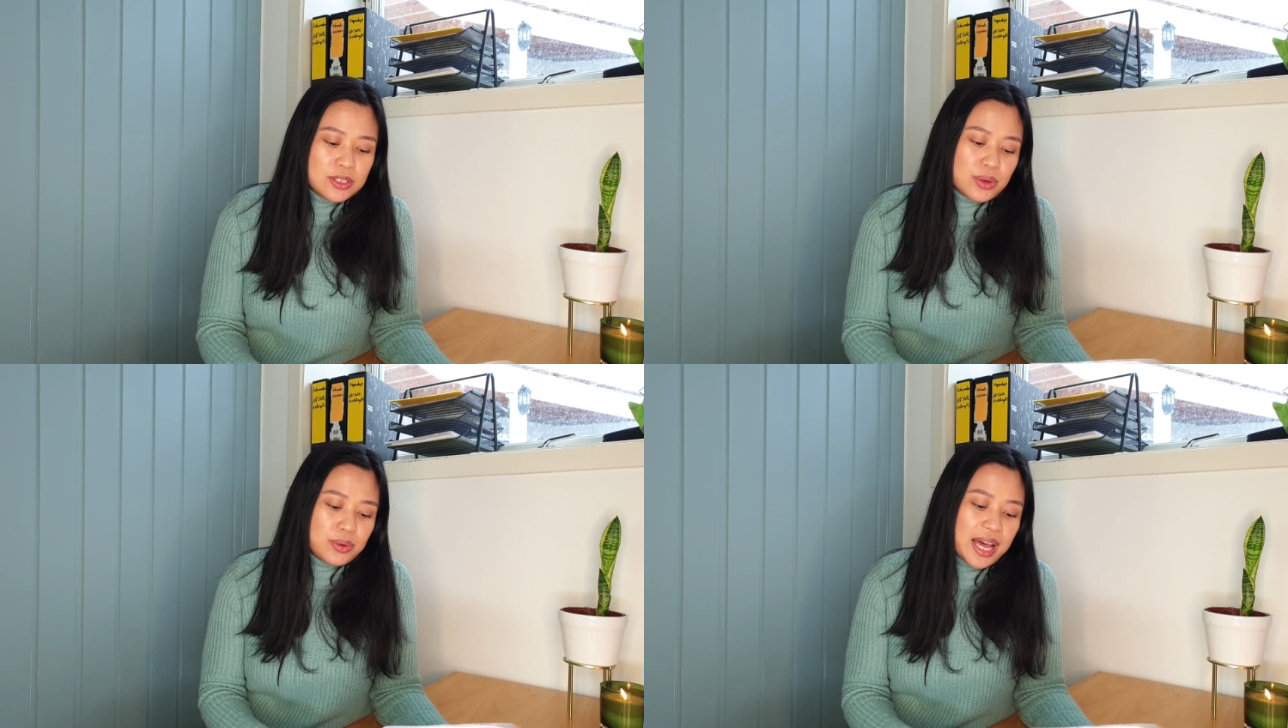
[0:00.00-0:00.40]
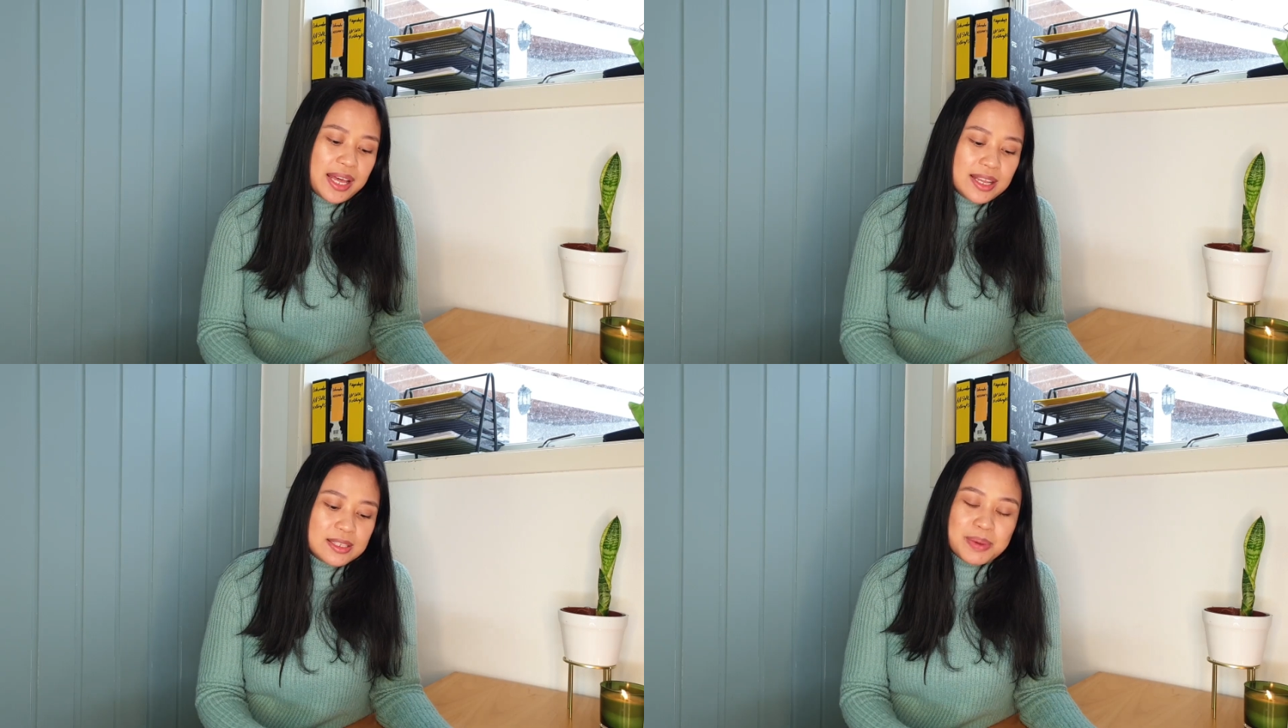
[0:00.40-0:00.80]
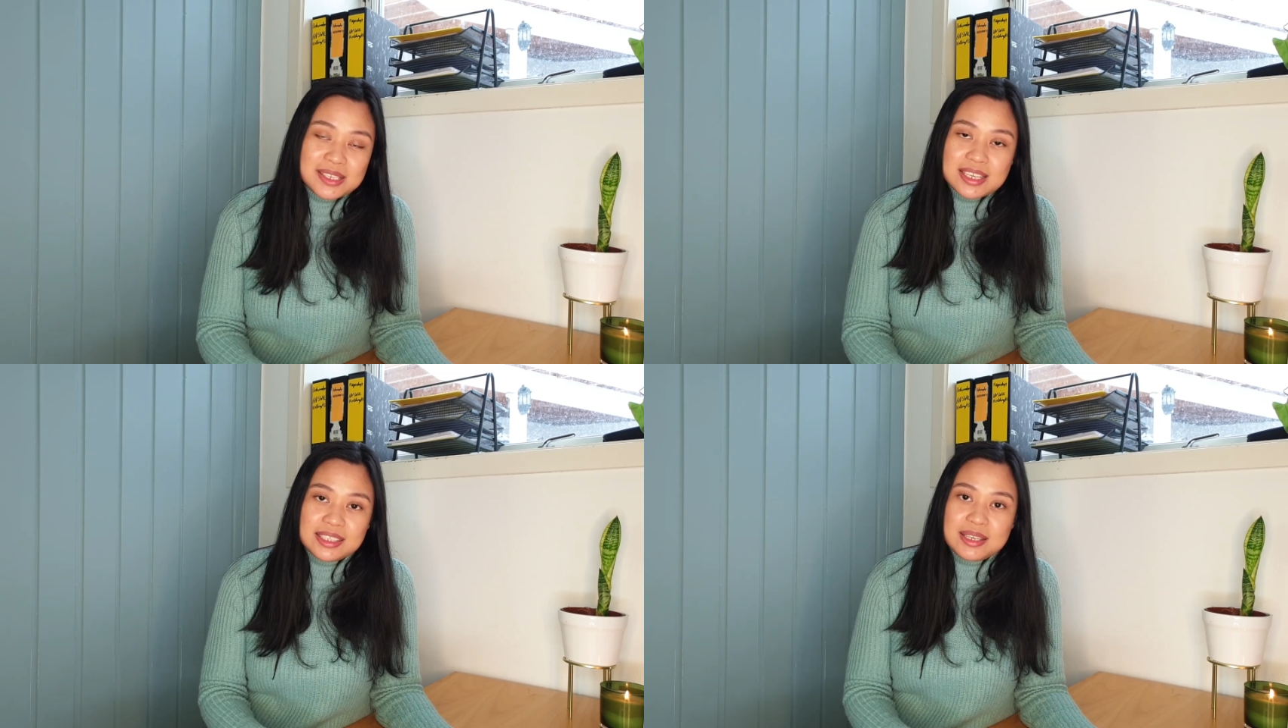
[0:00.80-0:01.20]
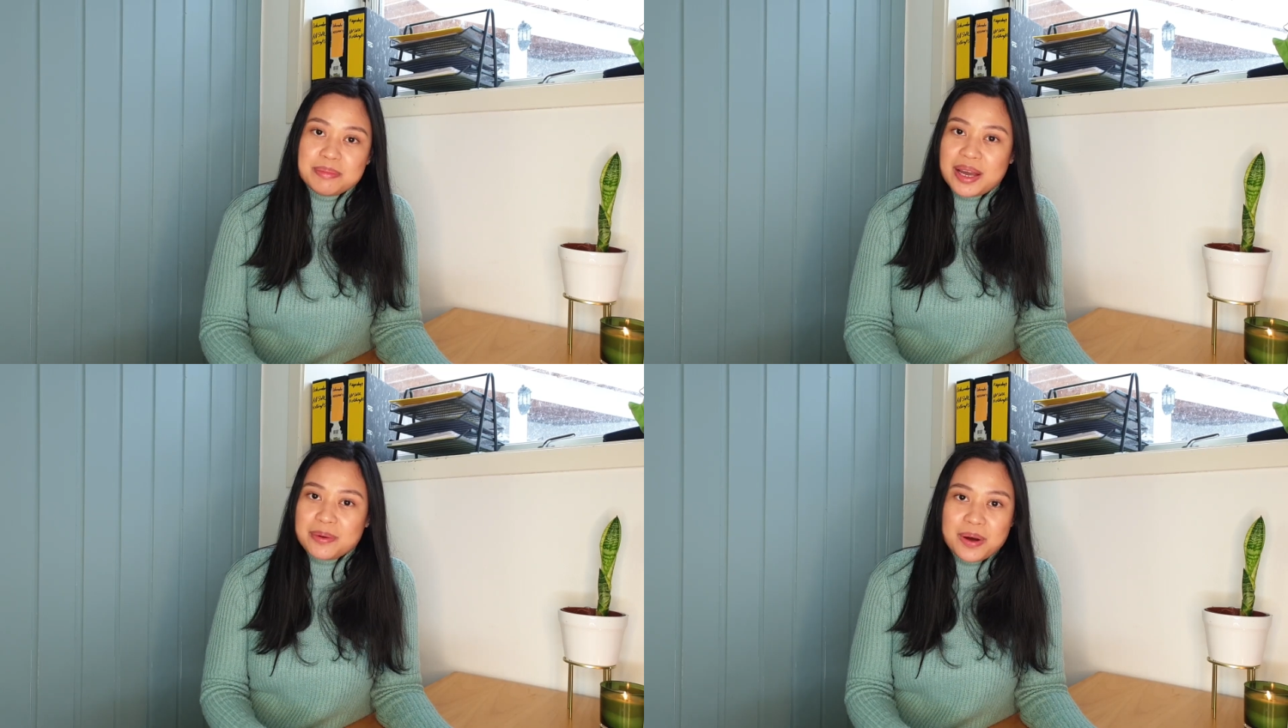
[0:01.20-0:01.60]
So that is
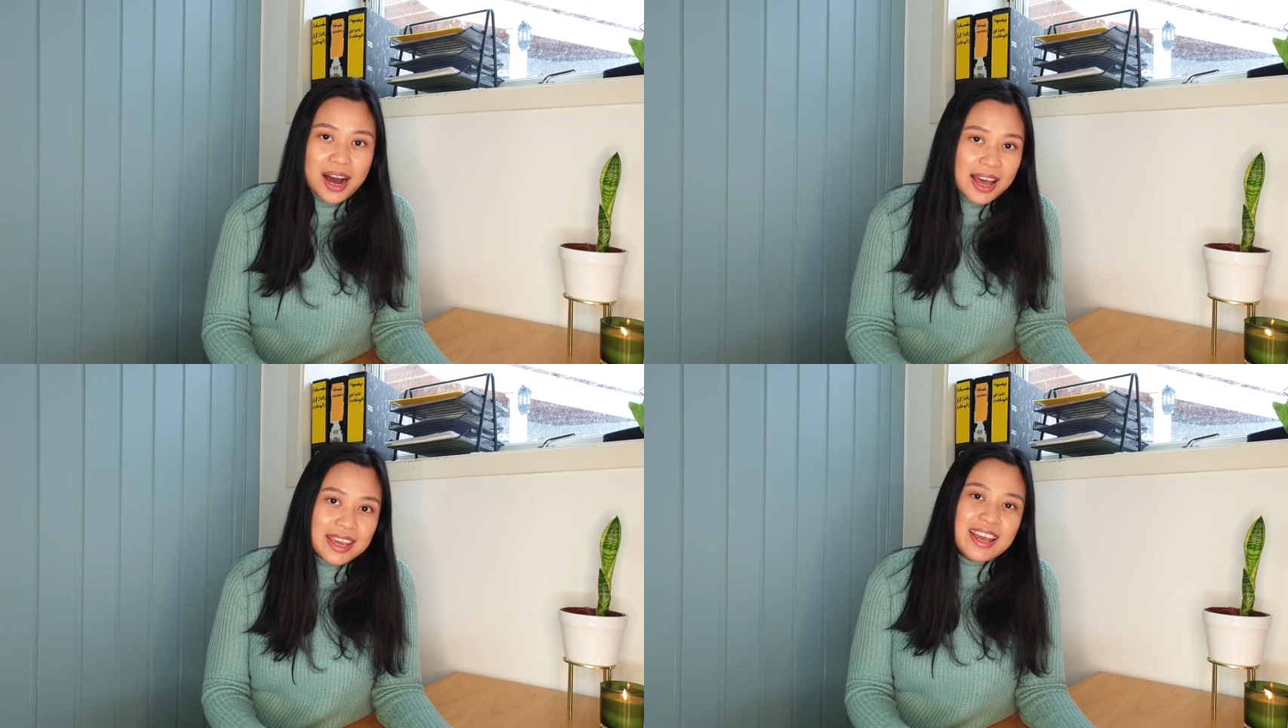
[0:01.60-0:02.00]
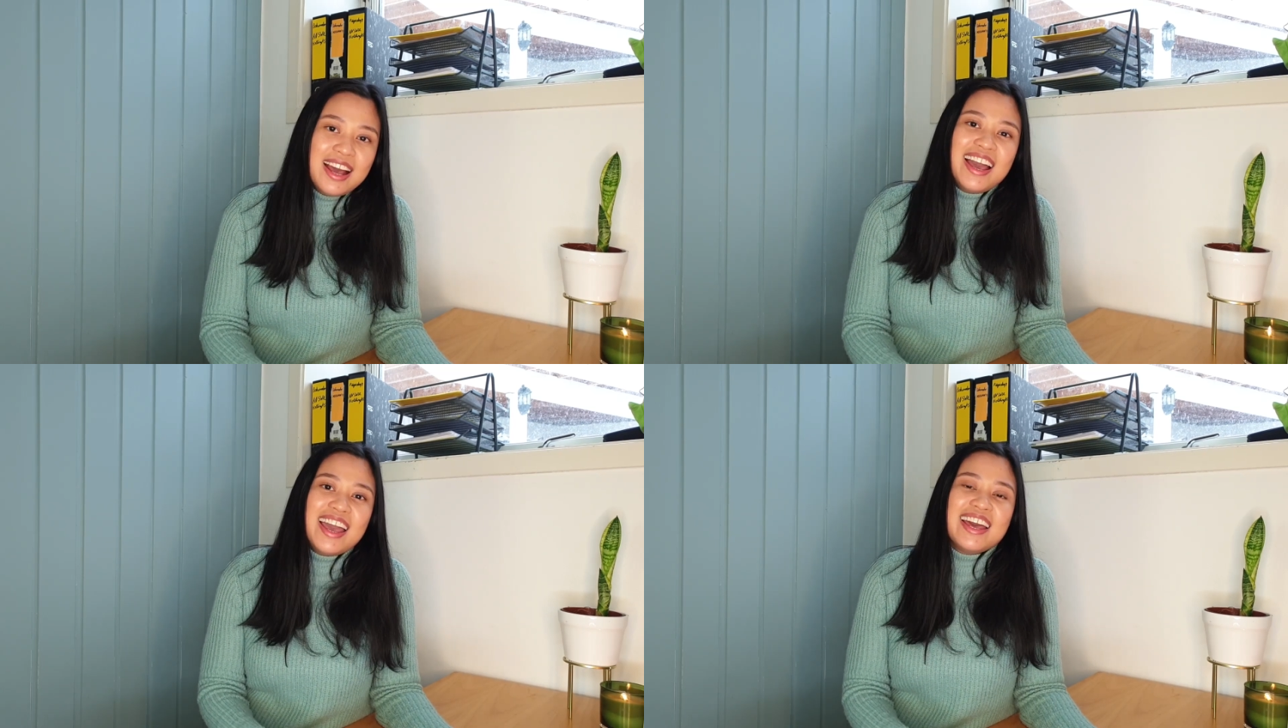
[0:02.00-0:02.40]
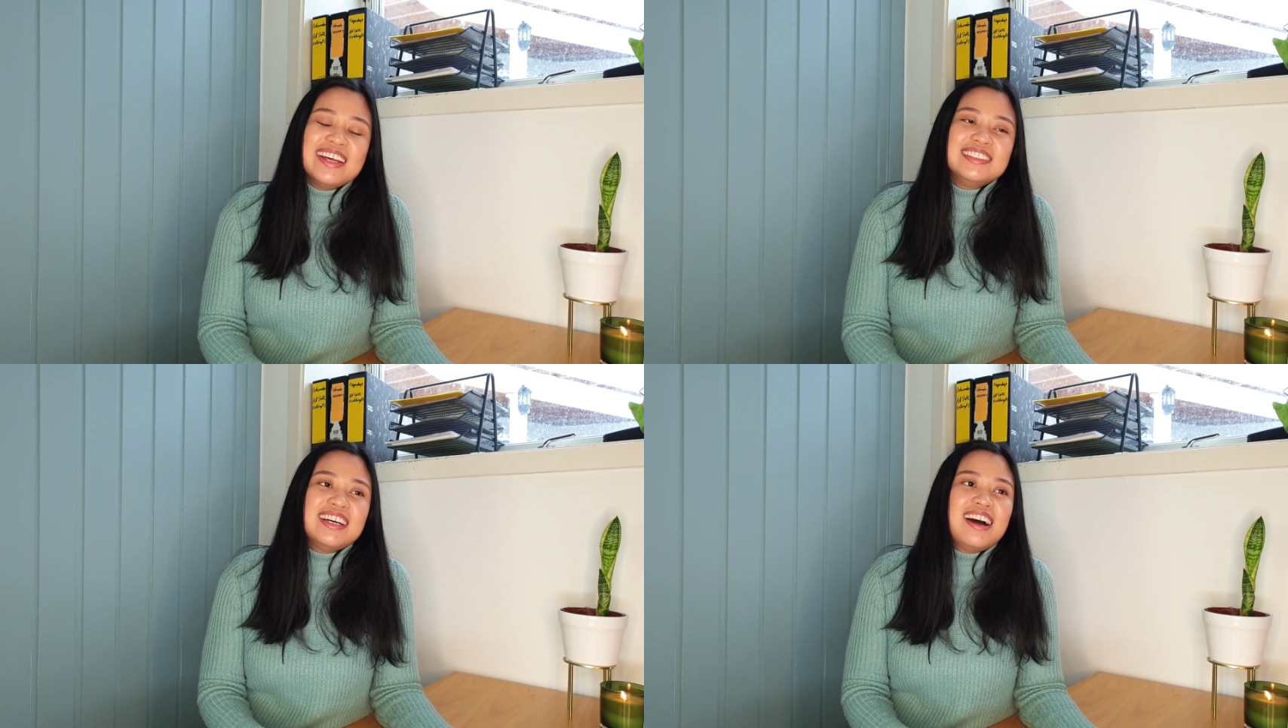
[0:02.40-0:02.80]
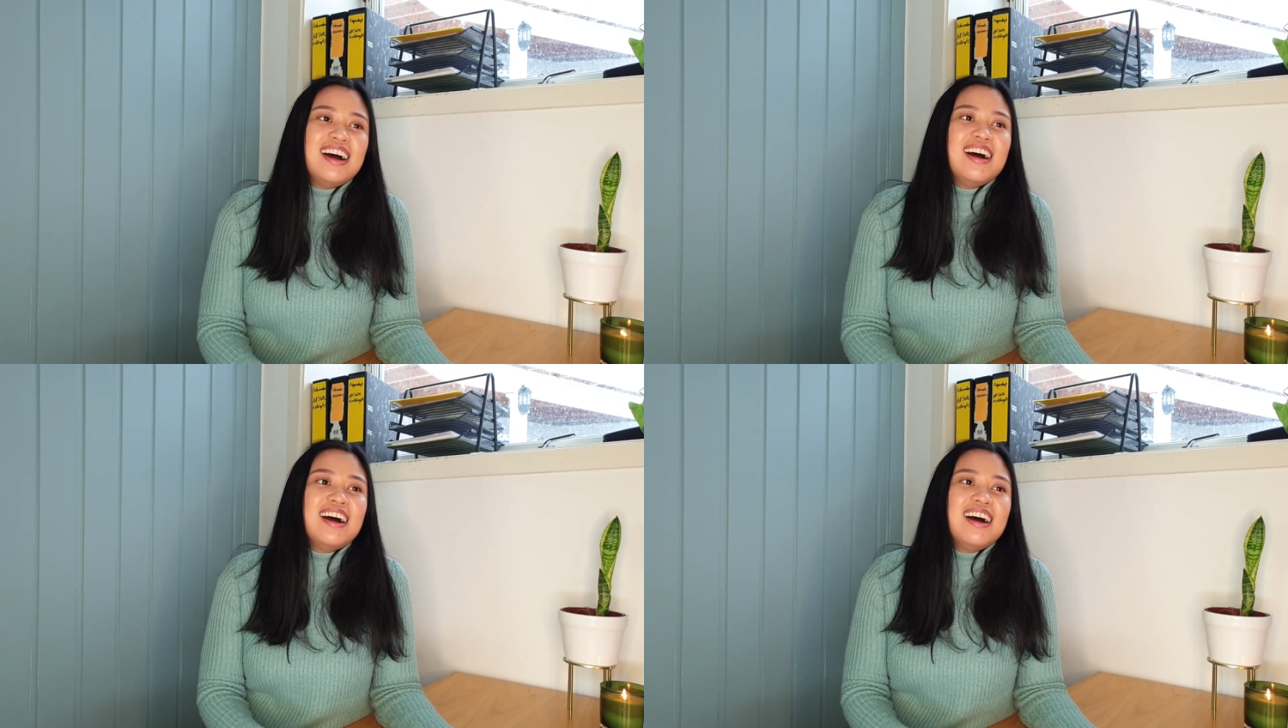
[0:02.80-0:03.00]
basically my why, and